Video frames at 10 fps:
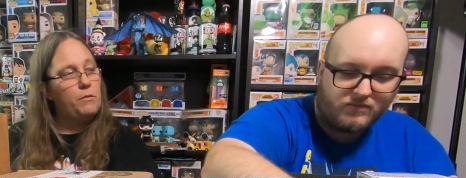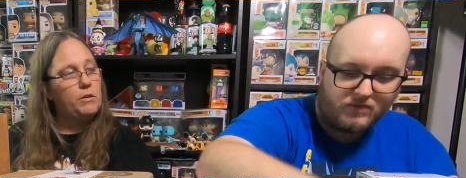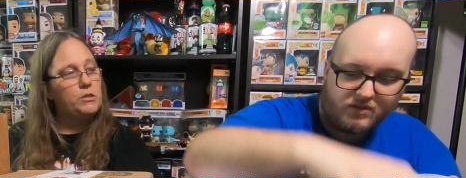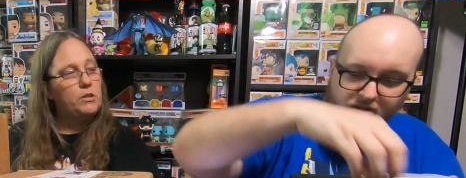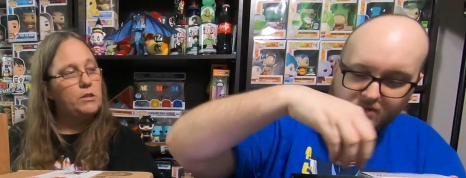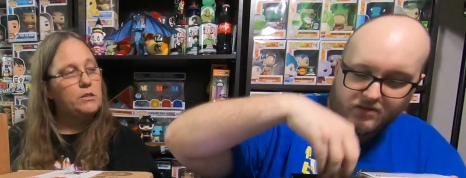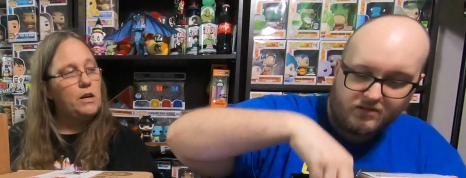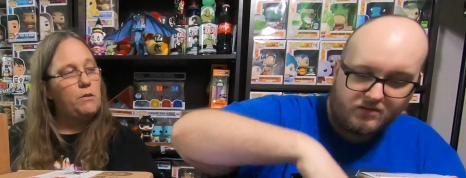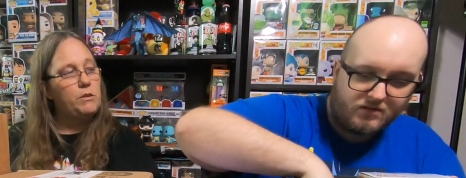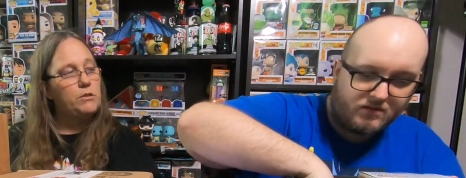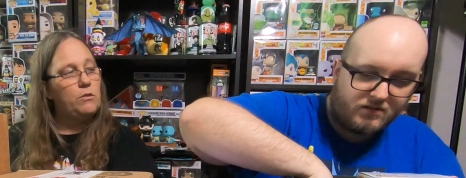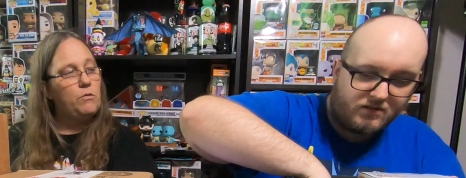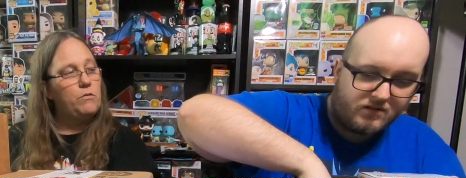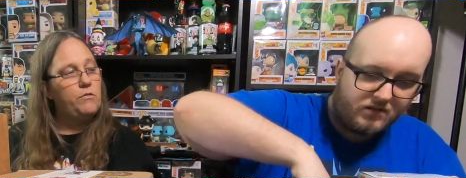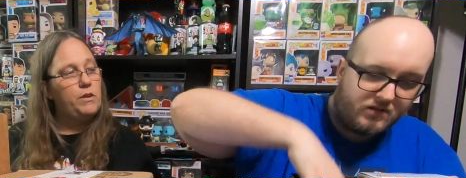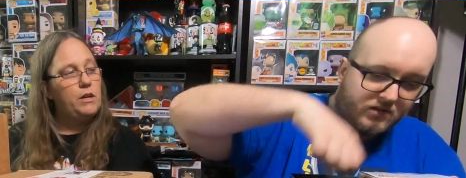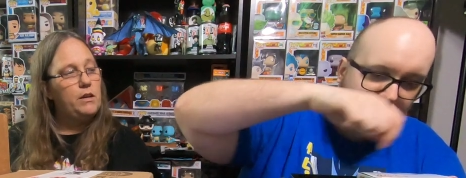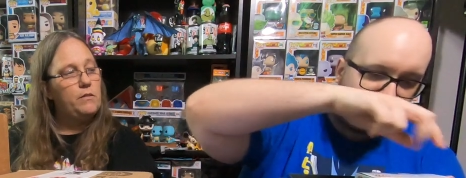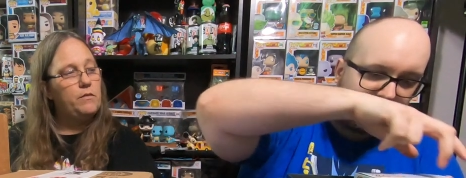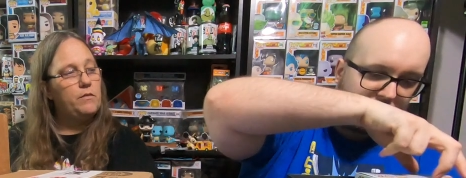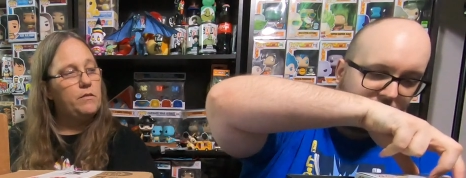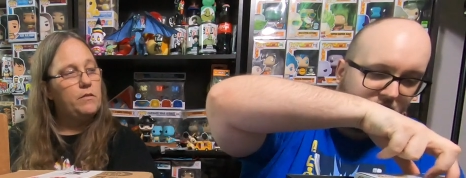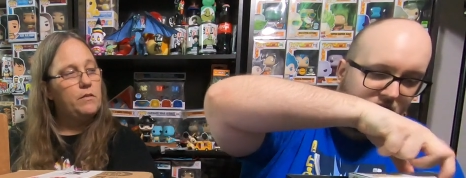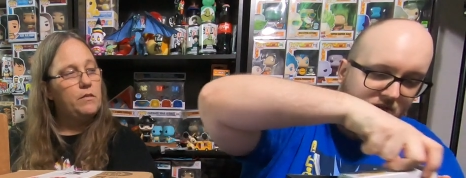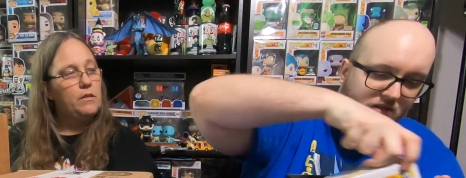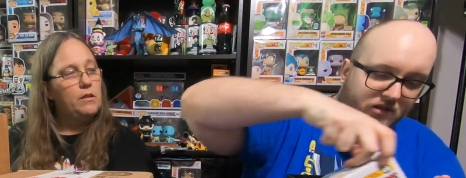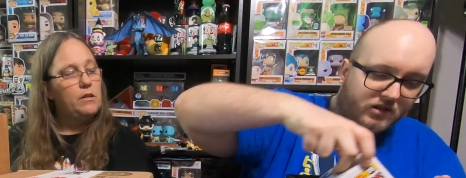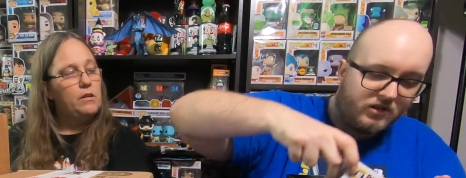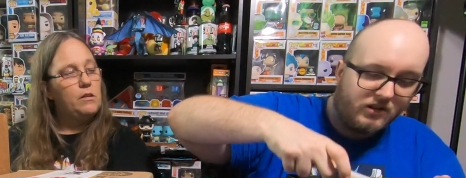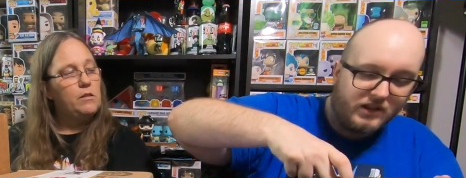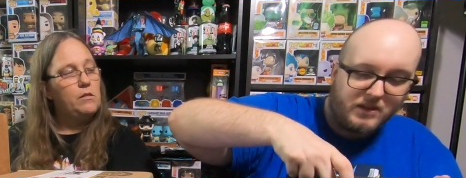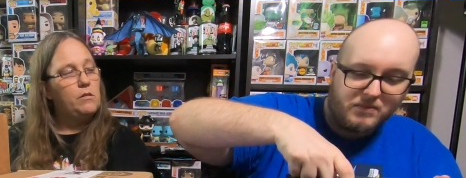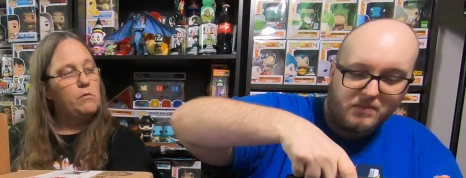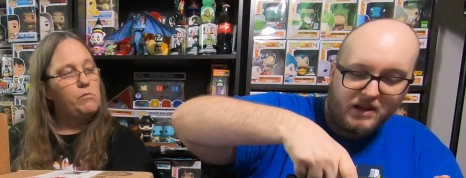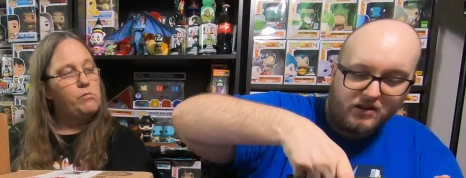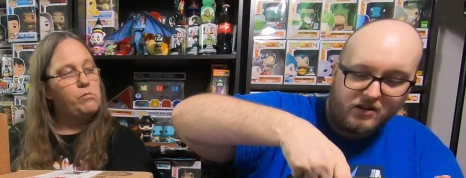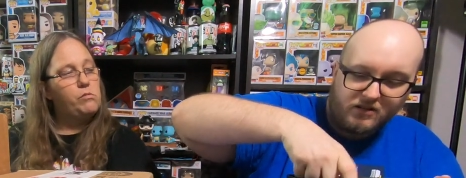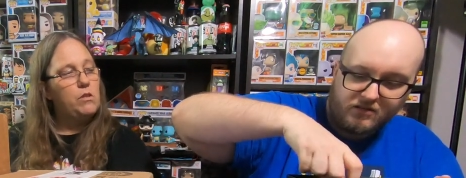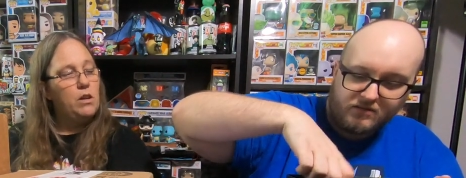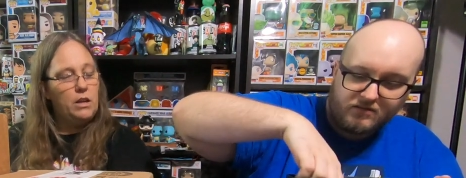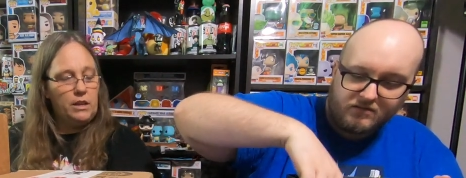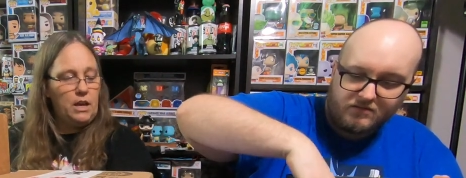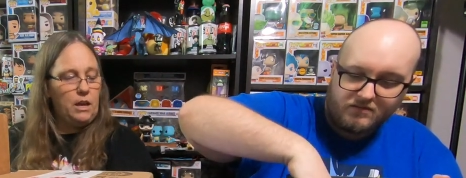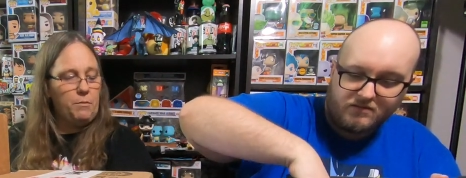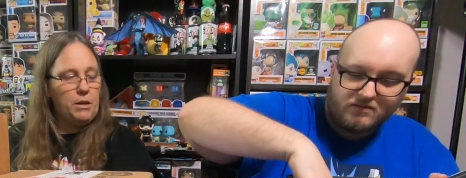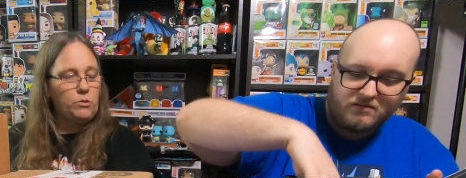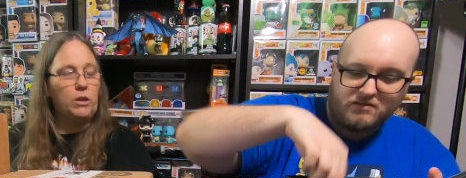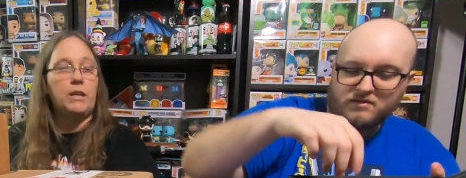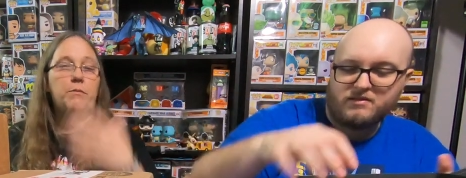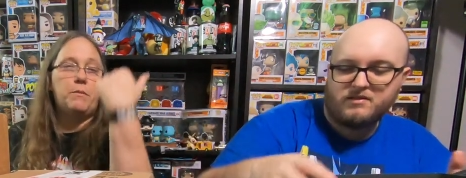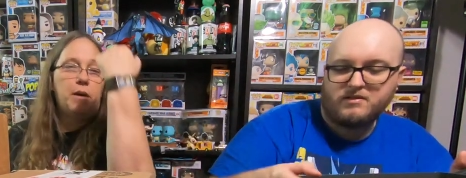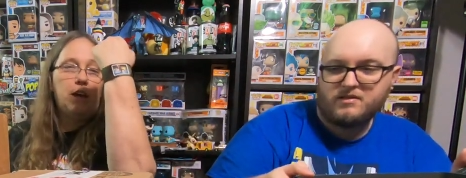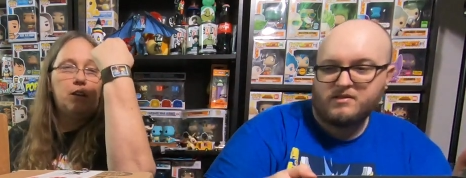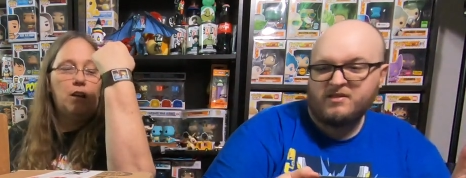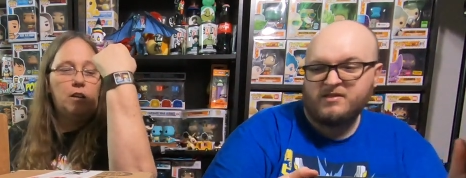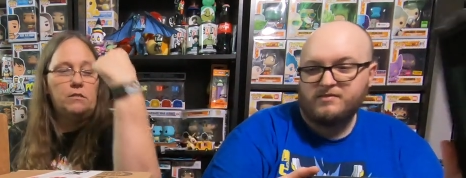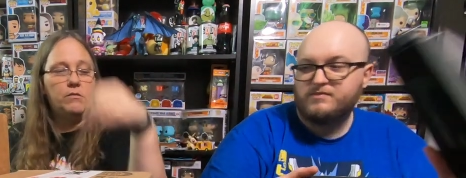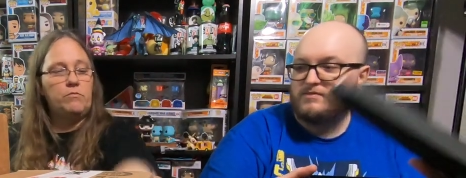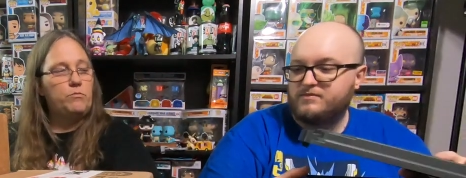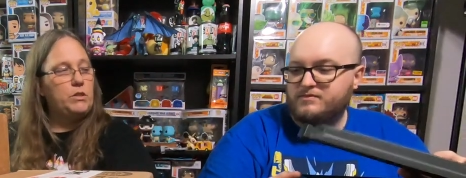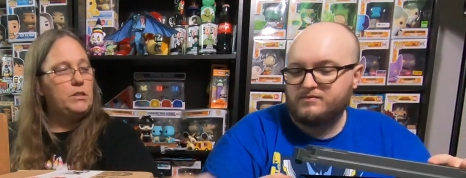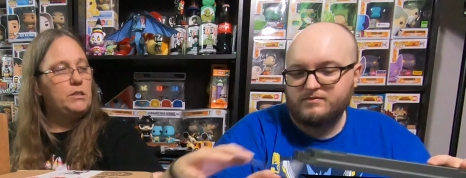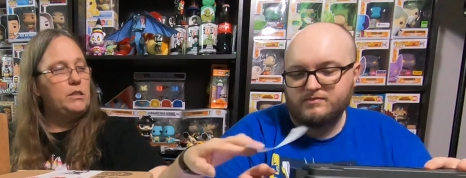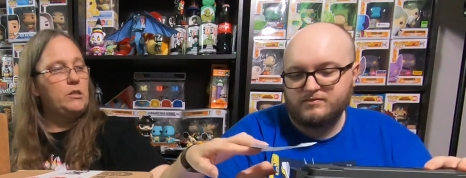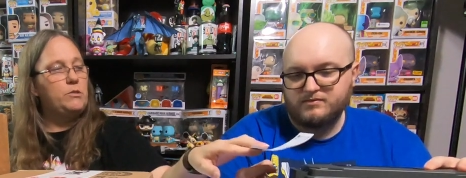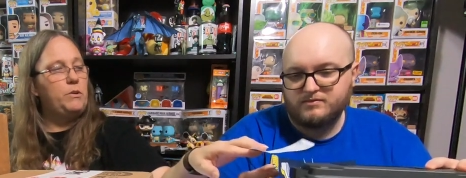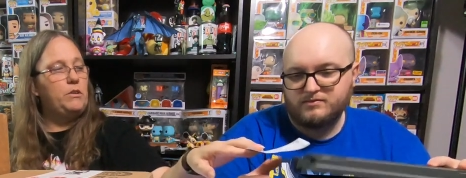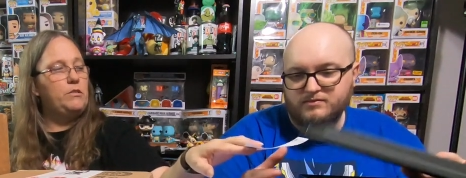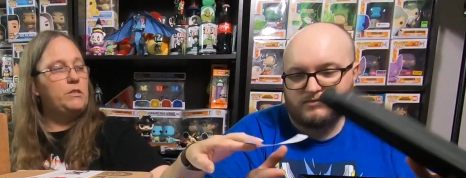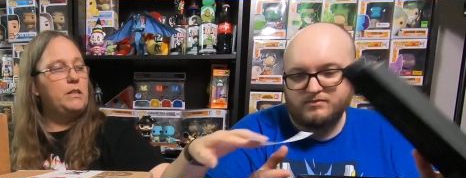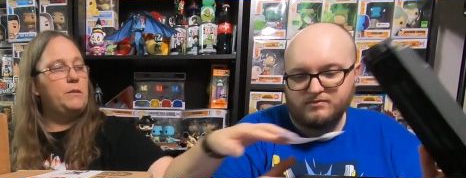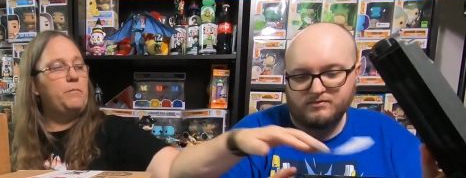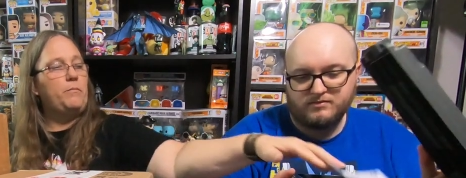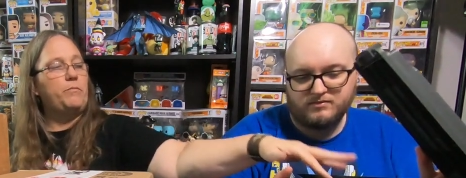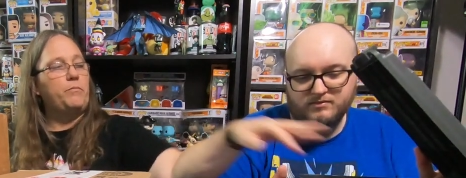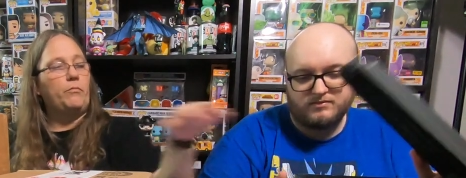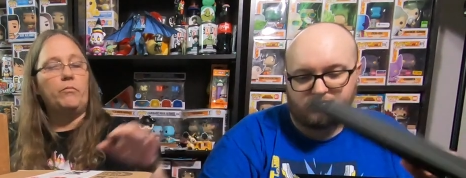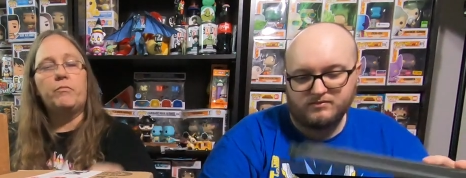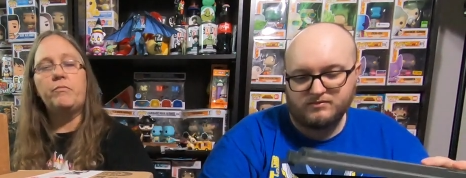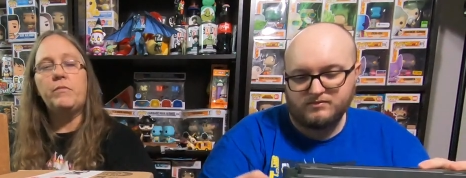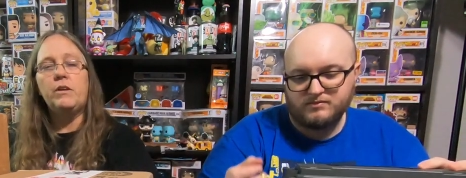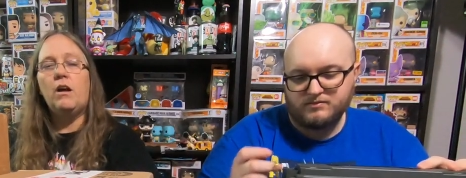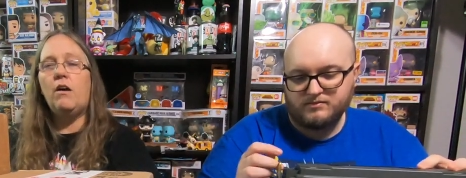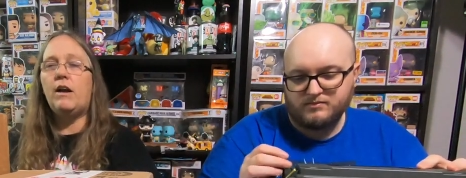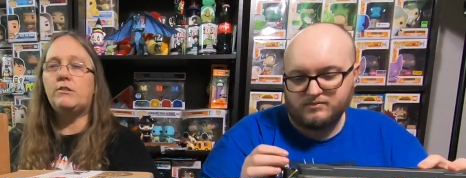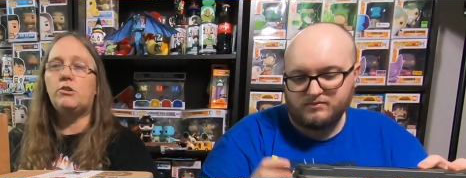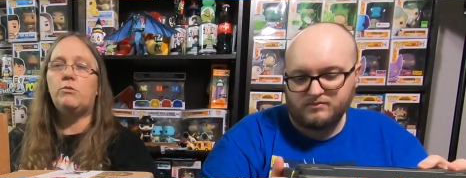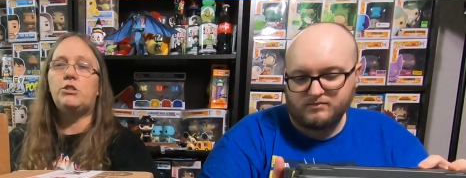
Speaker 1: You might want to turn it sideways or it won't fit.
Speaker 2: You want to keep the band on?
Speaker 1: Yeah, I might as well keep the band on. Put this in there so we don't lose it. Alright, so